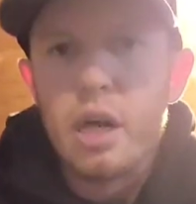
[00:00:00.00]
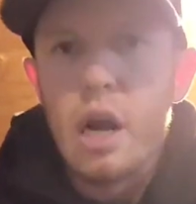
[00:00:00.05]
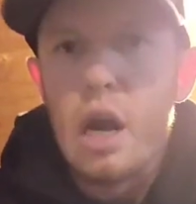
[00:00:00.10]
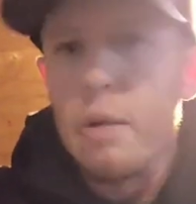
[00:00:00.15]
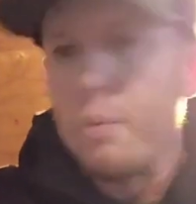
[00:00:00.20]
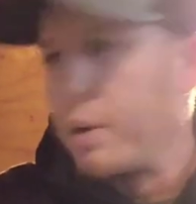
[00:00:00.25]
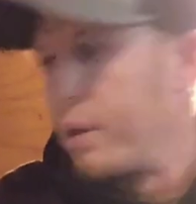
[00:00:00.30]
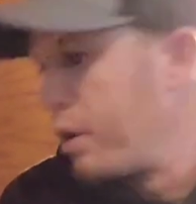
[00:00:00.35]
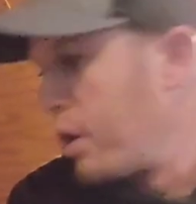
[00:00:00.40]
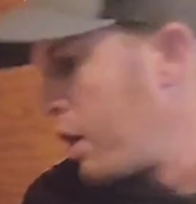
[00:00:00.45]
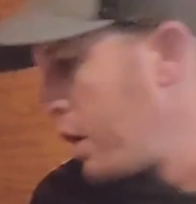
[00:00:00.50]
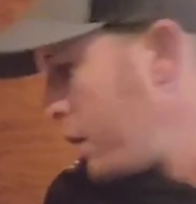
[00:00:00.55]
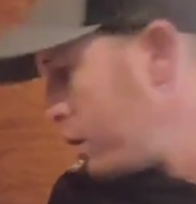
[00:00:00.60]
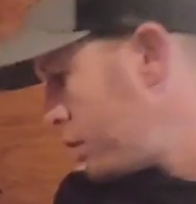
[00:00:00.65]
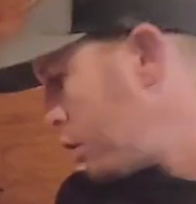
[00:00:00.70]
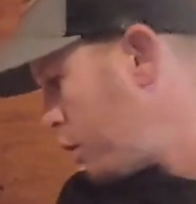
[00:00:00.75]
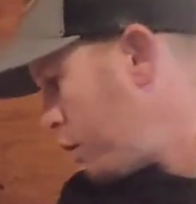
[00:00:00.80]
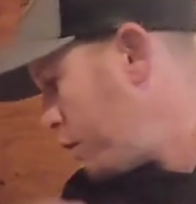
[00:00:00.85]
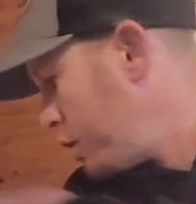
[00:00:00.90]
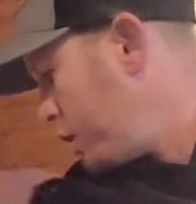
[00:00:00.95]
crappie
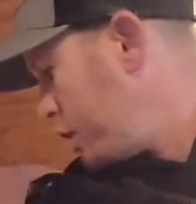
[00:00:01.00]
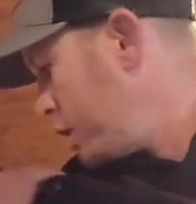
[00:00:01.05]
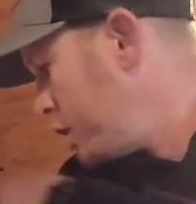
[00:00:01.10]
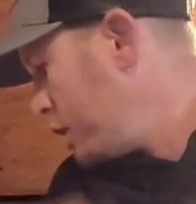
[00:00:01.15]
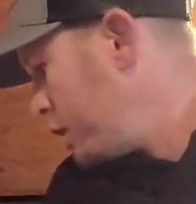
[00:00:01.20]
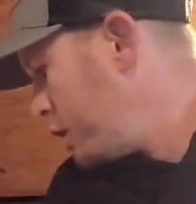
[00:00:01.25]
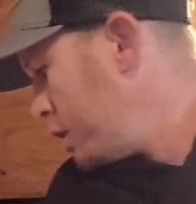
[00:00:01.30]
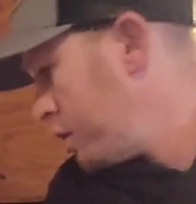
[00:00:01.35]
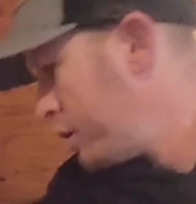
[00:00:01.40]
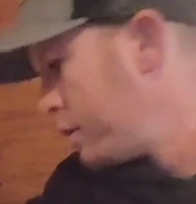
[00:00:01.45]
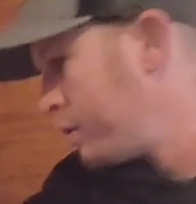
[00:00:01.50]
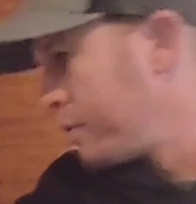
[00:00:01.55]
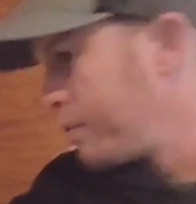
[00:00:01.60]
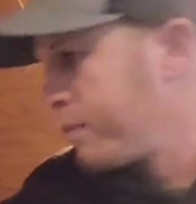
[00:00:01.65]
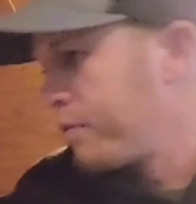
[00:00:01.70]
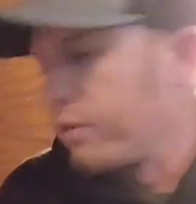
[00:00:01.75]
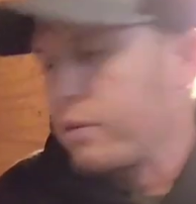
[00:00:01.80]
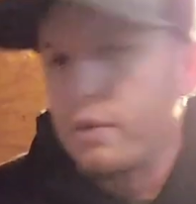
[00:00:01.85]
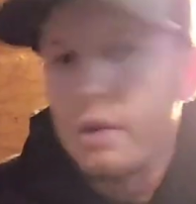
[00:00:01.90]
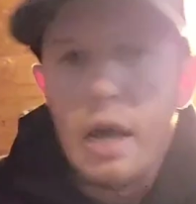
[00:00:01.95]
rods over here,
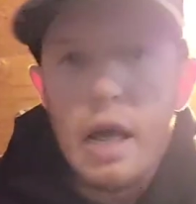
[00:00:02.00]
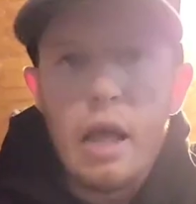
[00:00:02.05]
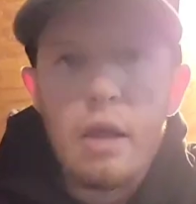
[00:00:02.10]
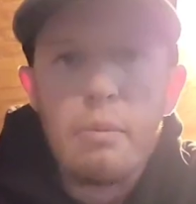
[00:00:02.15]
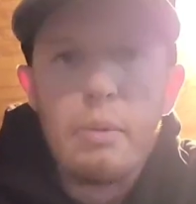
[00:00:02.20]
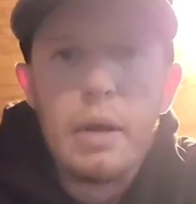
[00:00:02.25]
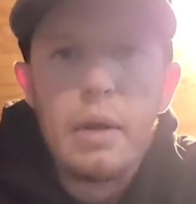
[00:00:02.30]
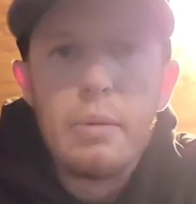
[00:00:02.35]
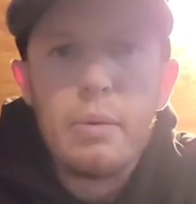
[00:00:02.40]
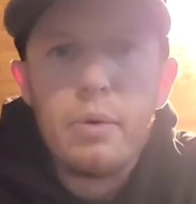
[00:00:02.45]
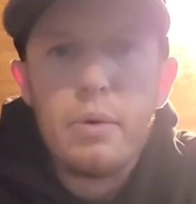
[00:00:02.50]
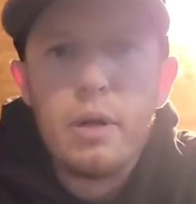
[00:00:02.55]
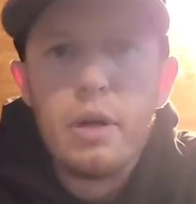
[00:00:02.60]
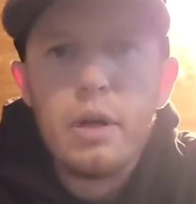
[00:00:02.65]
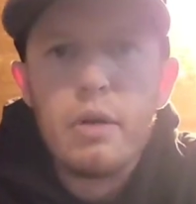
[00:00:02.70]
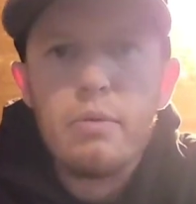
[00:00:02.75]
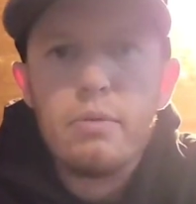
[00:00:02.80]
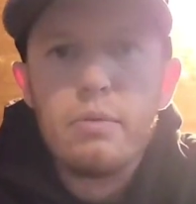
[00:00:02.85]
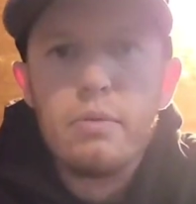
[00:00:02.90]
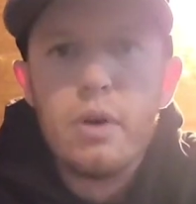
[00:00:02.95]
Alabama
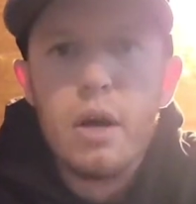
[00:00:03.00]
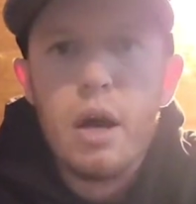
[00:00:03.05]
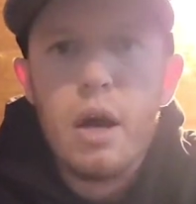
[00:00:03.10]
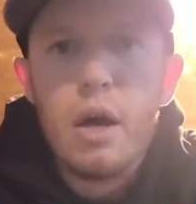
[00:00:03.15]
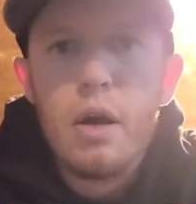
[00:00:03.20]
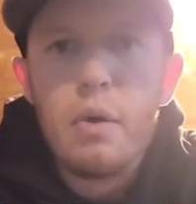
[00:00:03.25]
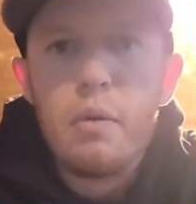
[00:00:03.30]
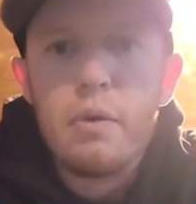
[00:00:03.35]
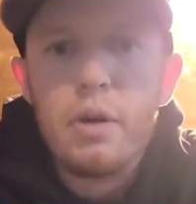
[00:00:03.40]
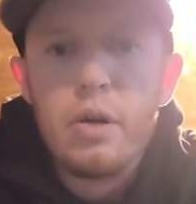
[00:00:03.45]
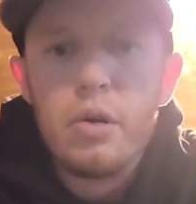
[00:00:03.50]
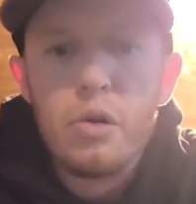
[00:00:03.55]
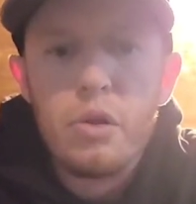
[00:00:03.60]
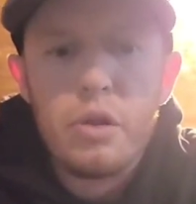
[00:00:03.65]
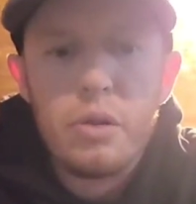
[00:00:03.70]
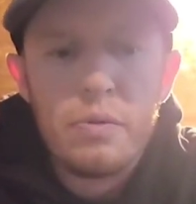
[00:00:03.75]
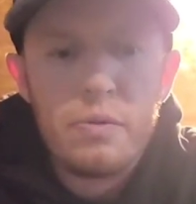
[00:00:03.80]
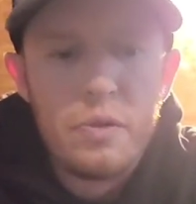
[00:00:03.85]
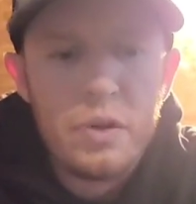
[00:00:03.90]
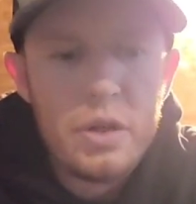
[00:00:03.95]
rig rod over here
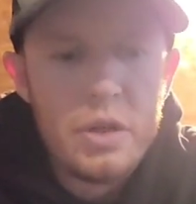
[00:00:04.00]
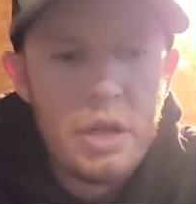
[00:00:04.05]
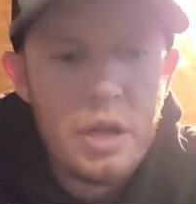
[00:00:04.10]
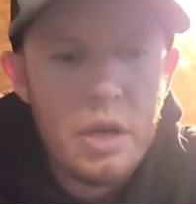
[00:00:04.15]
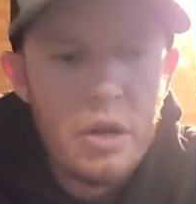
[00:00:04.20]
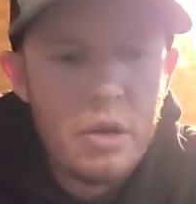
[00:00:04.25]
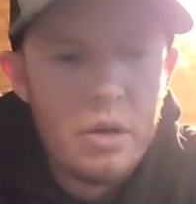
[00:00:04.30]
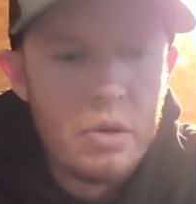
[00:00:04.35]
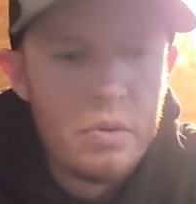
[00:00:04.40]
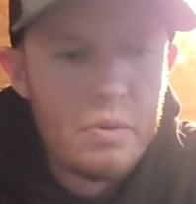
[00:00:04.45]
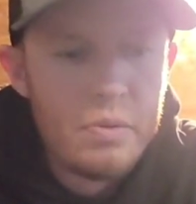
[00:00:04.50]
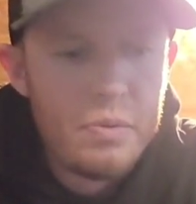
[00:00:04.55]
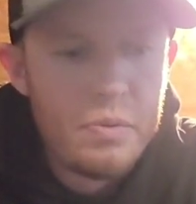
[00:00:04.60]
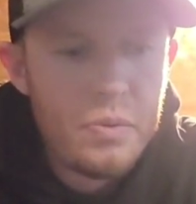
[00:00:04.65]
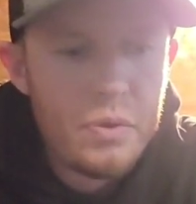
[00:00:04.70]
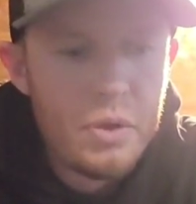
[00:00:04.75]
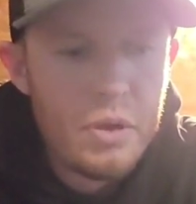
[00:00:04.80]
with FishCo